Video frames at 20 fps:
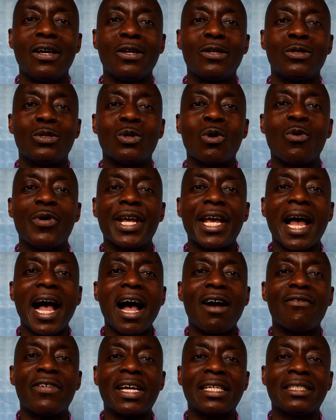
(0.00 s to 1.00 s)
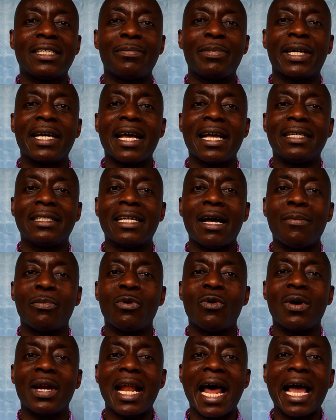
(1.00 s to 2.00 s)
So we have a typical
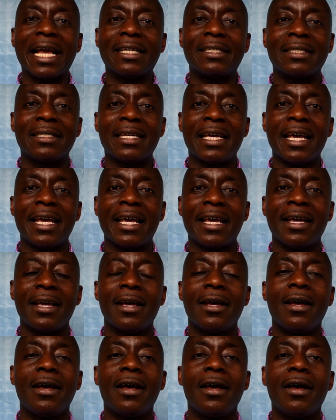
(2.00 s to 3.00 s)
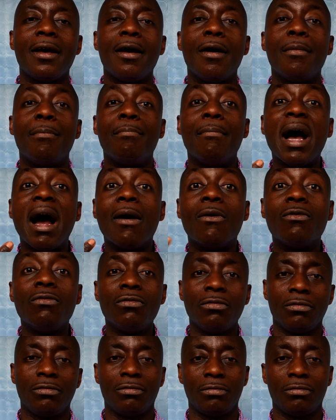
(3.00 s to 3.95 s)
example like say mahu,